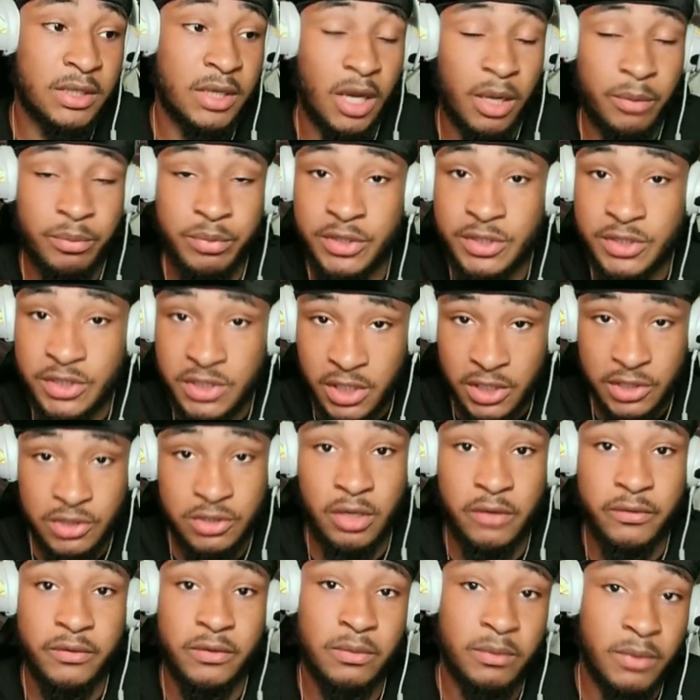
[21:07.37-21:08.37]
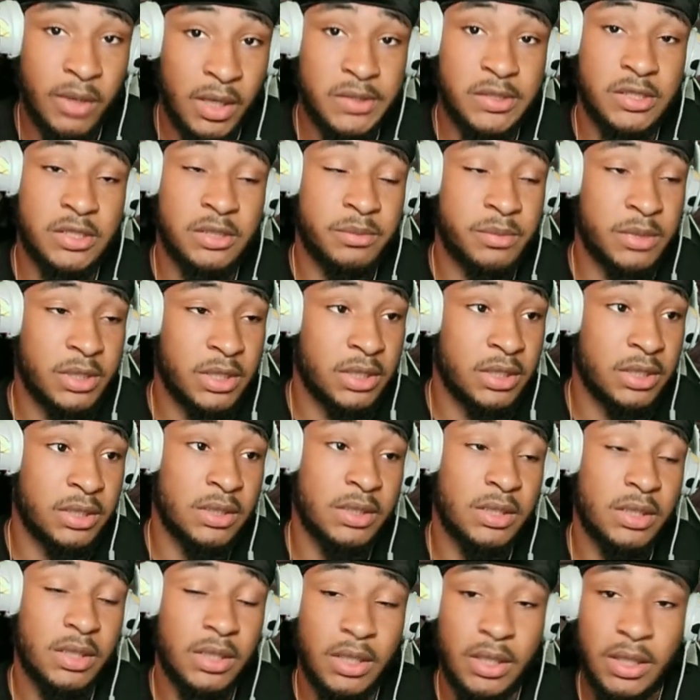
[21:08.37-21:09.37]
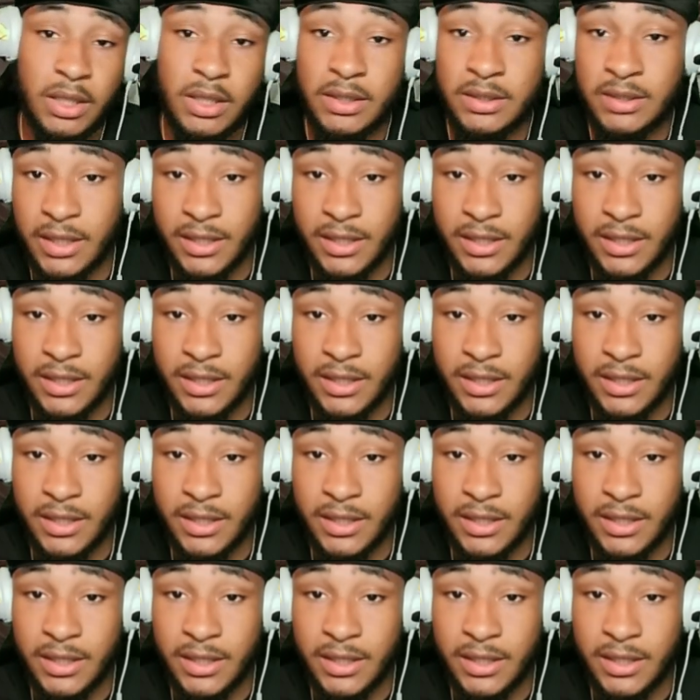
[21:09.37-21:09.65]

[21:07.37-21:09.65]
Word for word: I appreciate y'all for watching, man.